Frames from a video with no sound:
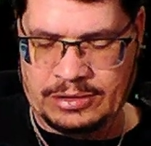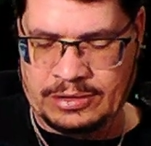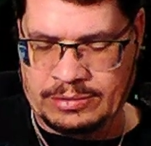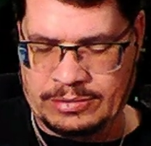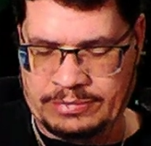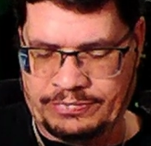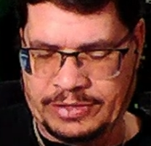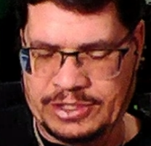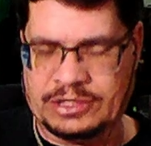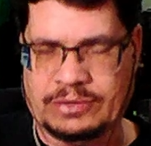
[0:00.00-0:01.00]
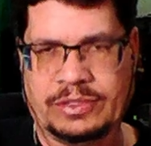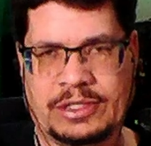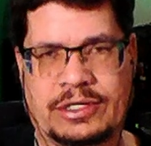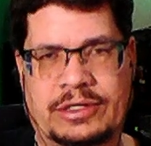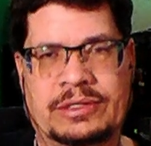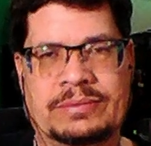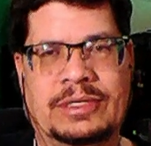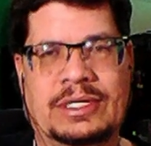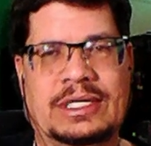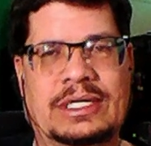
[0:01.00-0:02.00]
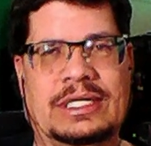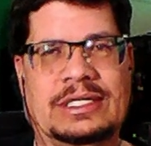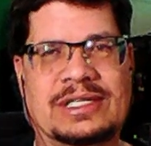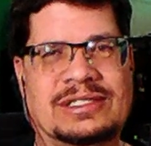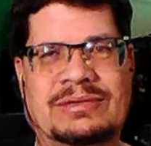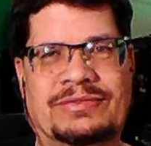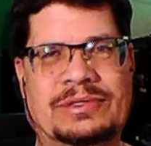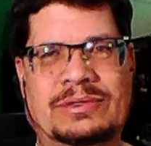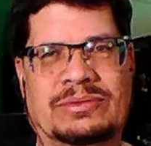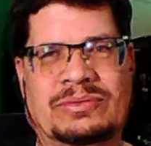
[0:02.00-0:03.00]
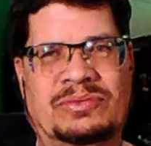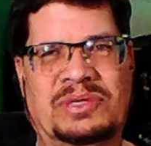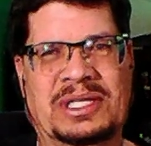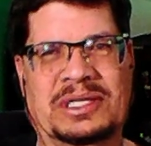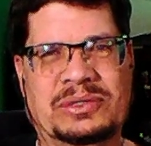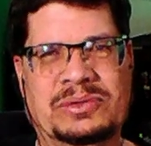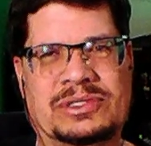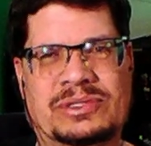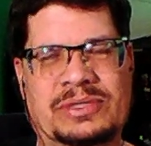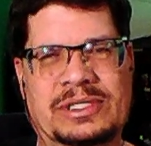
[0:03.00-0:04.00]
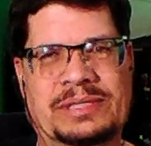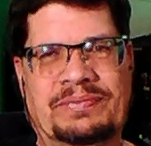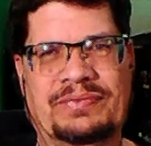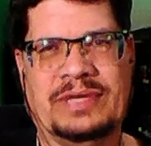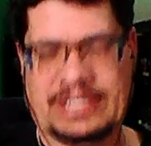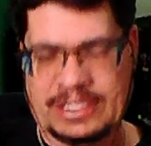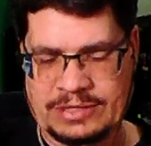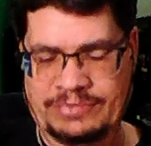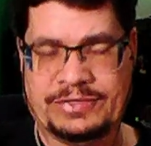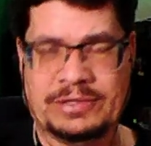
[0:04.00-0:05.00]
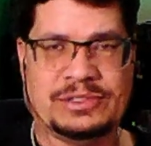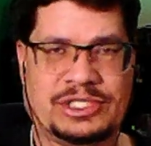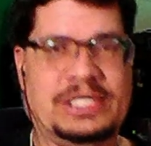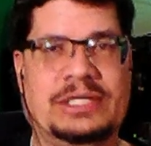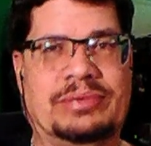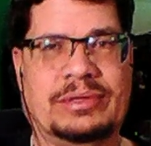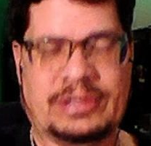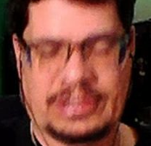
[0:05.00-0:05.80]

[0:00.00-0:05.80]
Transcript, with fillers: The friction when you turn them, it doesn't feel really loose or really, it doesn't feel cheap.